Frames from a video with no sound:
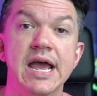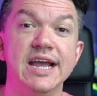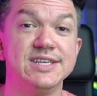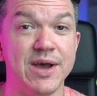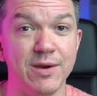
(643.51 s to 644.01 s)

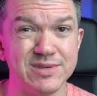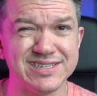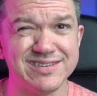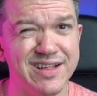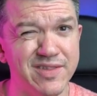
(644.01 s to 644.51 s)
And so I
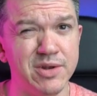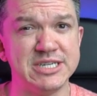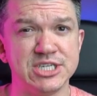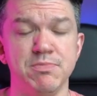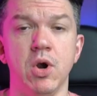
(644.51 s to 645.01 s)
was a little
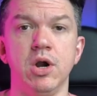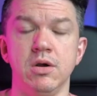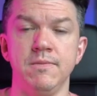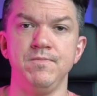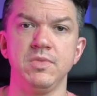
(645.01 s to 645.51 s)
bit
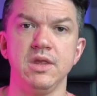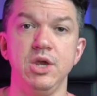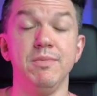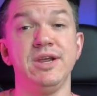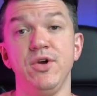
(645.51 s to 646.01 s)
smarter.
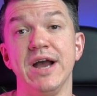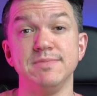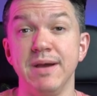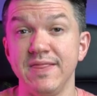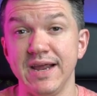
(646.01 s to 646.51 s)
You, you
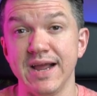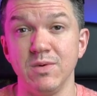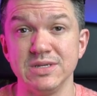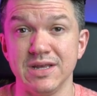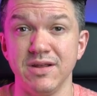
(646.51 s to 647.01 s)
guys might think I
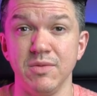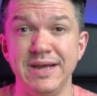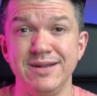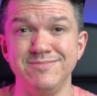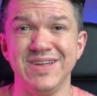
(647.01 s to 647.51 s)
was a little
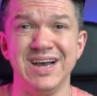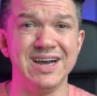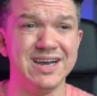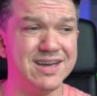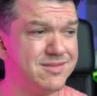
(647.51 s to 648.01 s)
bit
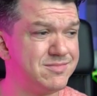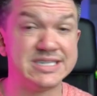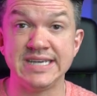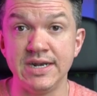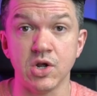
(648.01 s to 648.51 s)
uh,
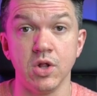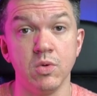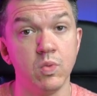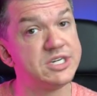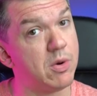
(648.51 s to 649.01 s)

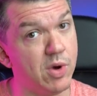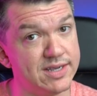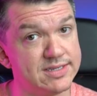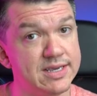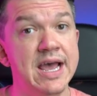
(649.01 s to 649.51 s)
cynical, which I
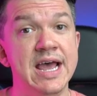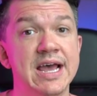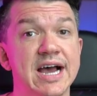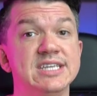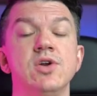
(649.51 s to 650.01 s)
was.
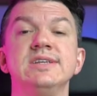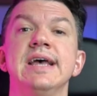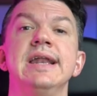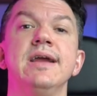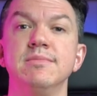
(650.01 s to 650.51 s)
I started
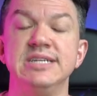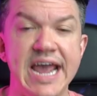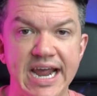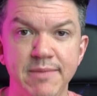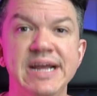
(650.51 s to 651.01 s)
sending him
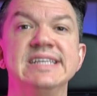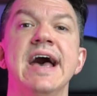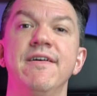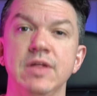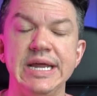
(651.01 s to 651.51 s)
tag beats,
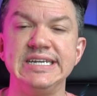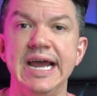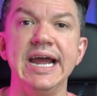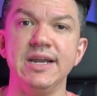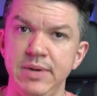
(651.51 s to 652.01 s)
heavily
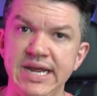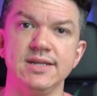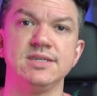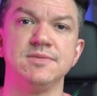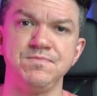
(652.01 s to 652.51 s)
tagged
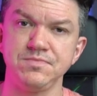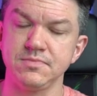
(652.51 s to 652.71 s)
beats.